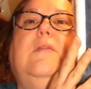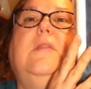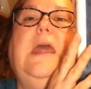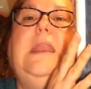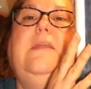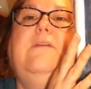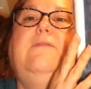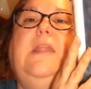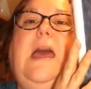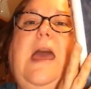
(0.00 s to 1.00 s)
Lady of the
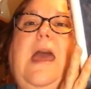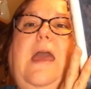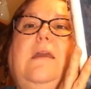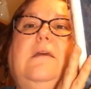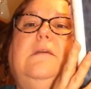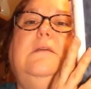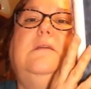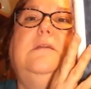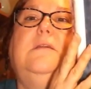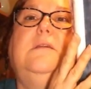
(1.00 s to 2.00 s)
Flag.
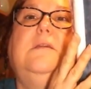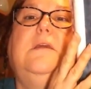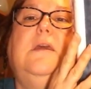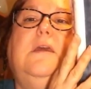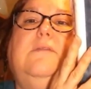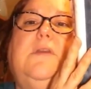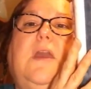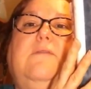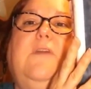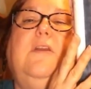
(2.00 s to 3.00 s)
Haven't
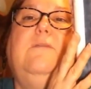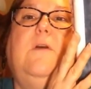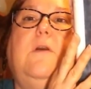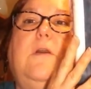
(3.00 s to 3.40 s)
gotten very far